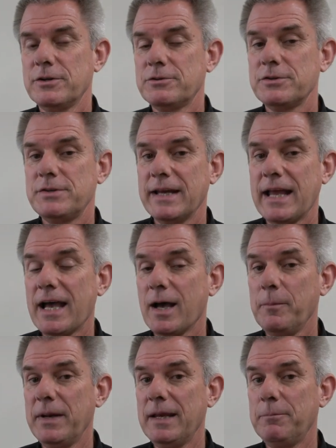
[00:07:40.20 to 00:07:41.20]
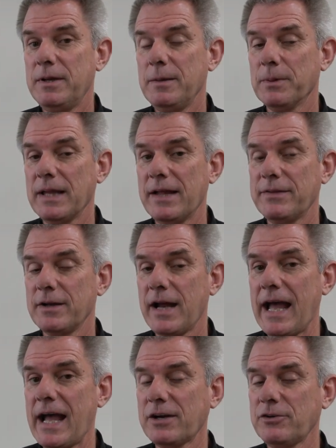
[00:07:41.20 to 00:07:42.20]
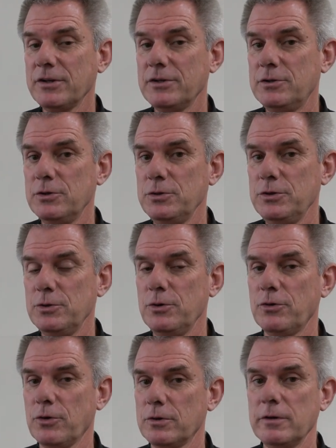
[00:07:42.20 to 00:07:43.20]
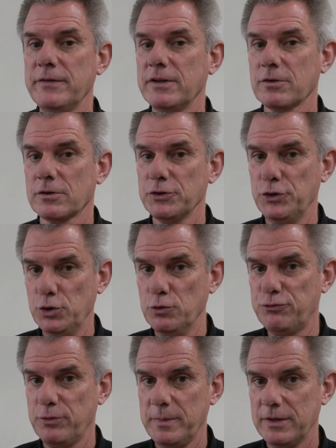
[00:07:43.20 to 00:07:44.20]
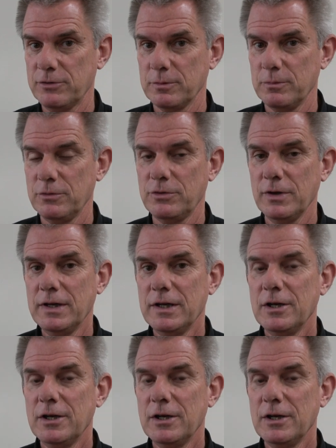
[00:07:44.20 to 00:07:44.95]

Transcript: interesting how many people out there actually do use all of these little euphemisms